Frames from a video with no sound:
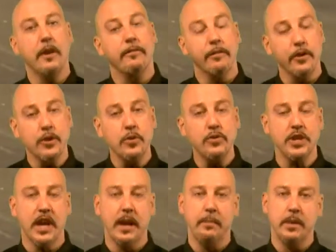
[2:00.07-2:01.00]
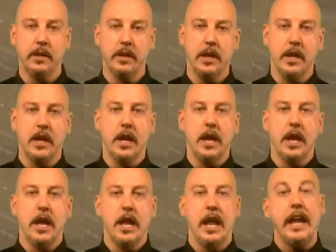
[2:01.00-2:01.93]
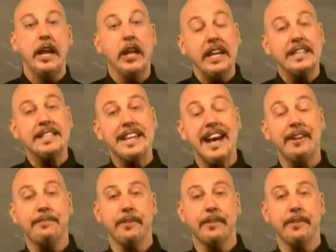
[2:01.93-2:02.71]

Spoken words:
for a new job. And let's not